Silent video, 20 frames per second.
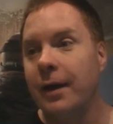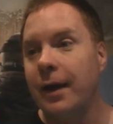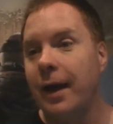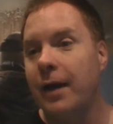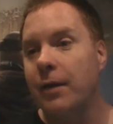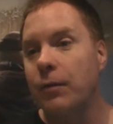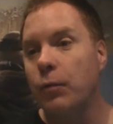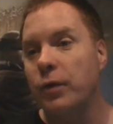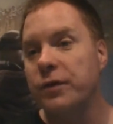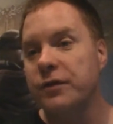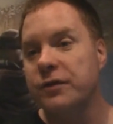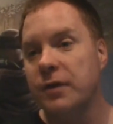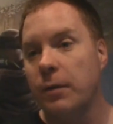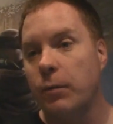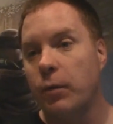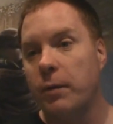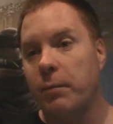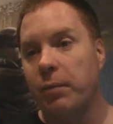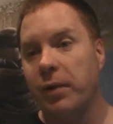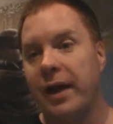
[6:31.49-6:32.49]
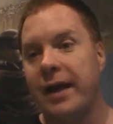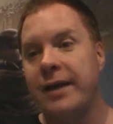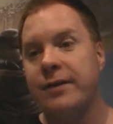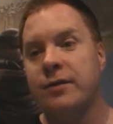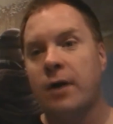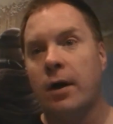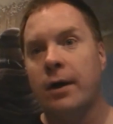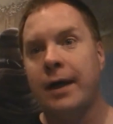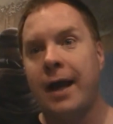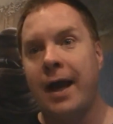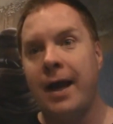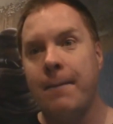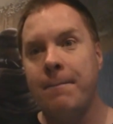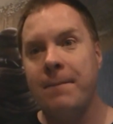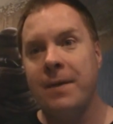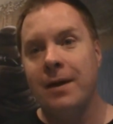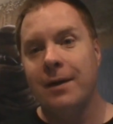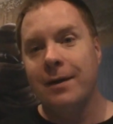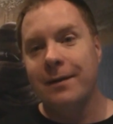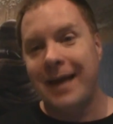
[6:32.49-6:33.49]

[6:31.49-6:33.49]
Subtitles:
And when someone plays our game,